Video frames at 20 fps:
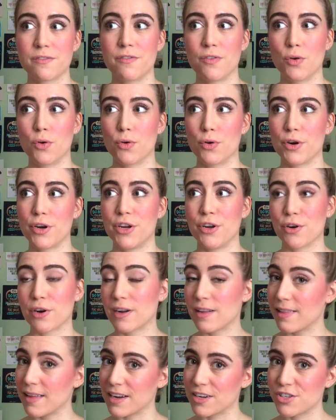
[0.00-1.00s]
for your
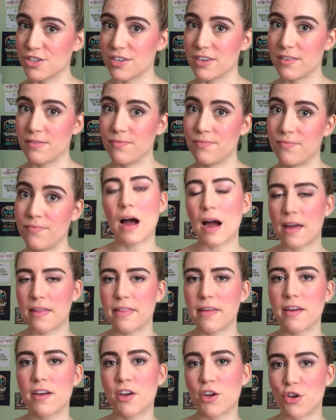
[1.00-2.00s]
collection. I
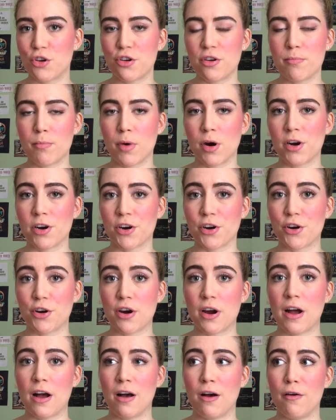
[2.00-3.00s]
think a good marker
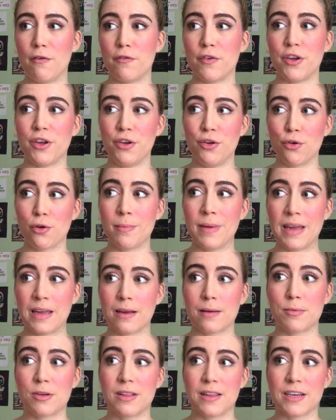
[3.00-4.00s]
of your makeup
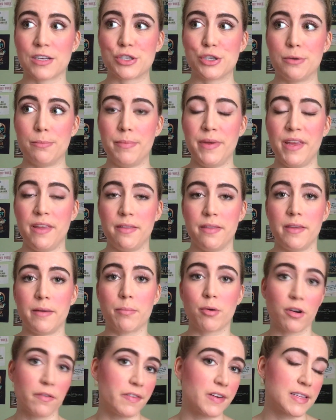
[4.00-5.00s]
collection being the
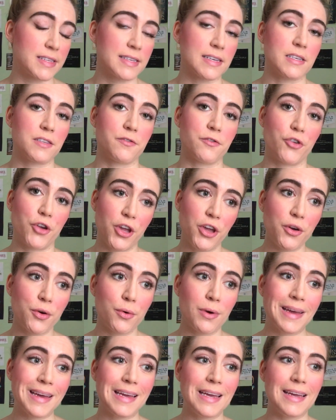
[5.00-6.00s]
perfect size for you
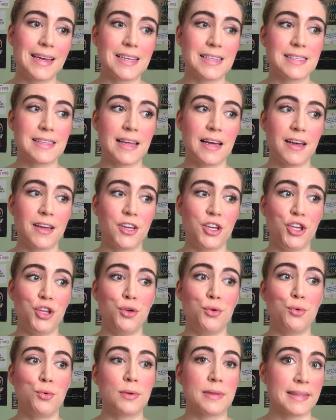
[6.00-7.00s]
is that
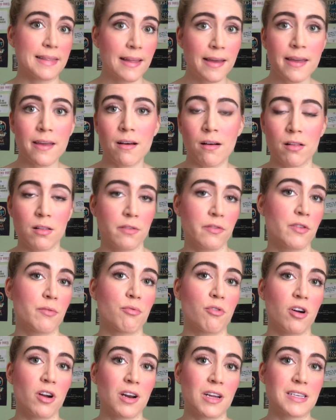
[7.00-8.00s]
you like all of the
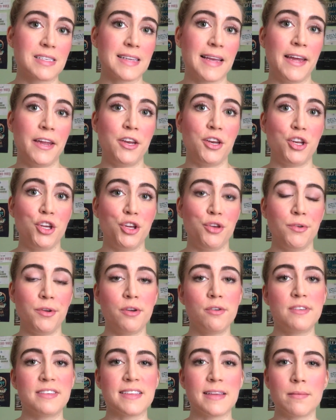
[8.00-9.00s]
products and you
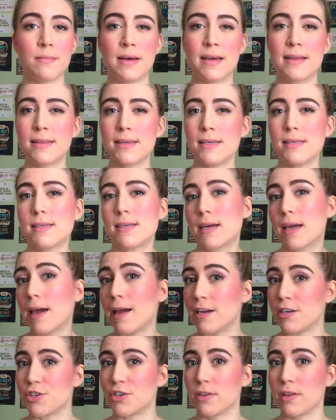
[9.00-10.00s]
use them at least
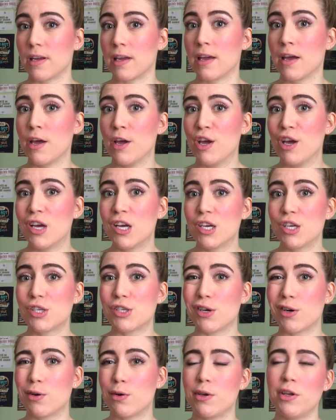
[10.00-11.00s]
occasionally.
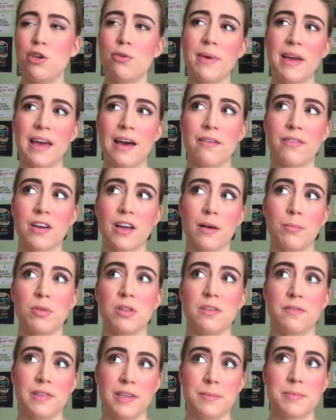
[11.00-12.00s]
So you may have a couple
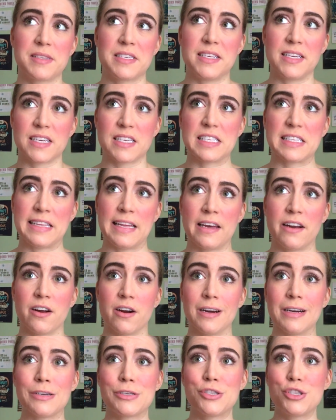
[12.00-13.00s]
of lipsticks that
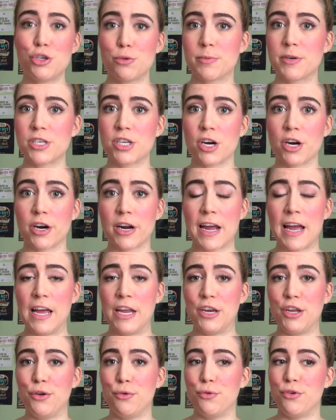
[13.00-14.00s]
are super dark
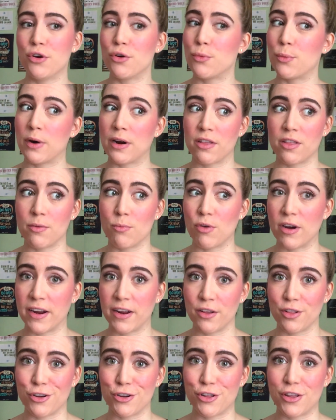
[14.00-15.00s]
and you don't wear them
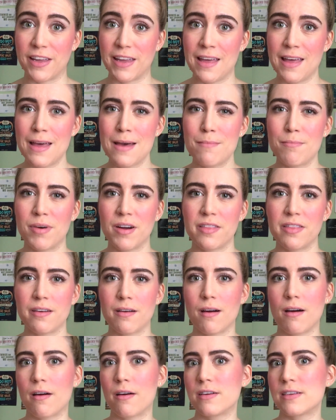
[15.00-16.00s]
regularly, but there
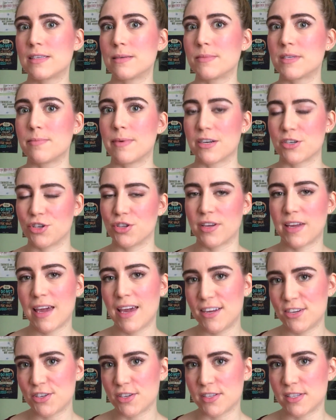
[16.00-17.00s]
are some special
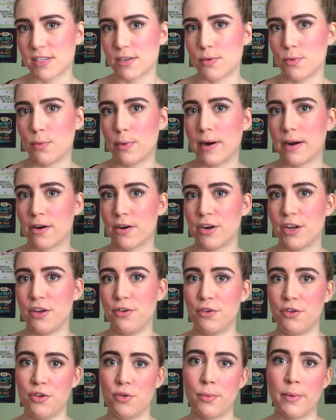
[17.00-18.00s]
occasions where you
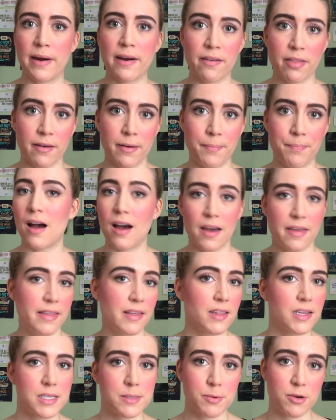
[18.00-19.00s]
do wear them. I think
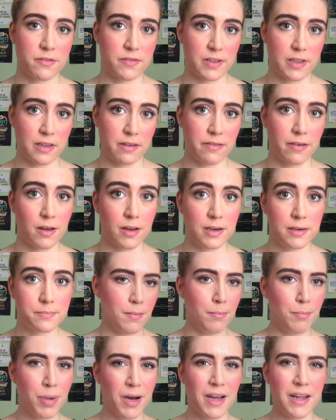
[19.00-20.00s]
that's perfectly fine.
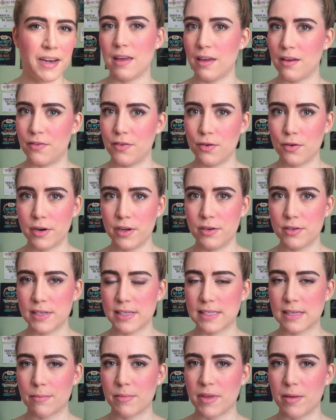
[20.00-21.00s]
But if you're using
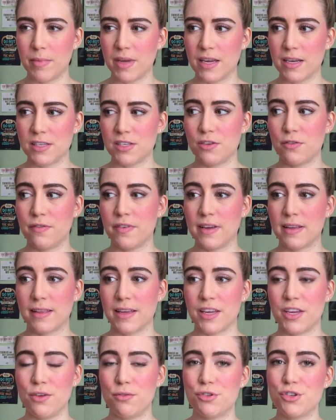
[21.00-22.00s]
something because you feel
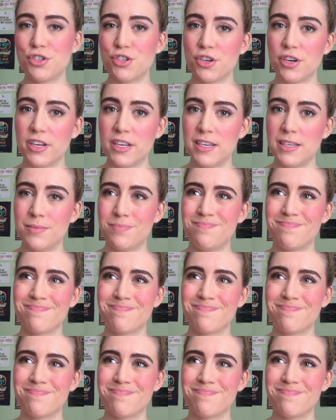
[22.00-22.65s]
like you should,